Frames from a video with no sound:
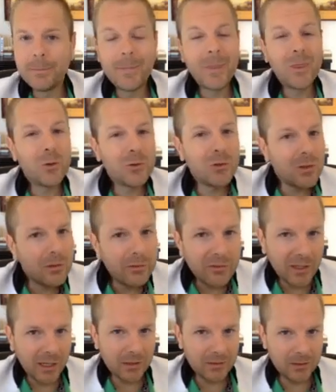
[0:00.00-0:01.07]
Those are the
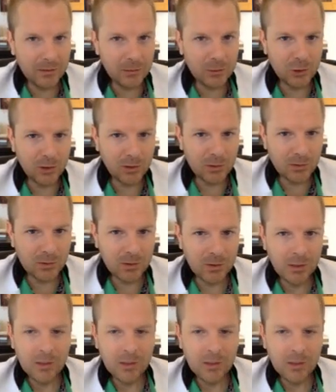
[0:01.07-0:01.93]
facts in the charts.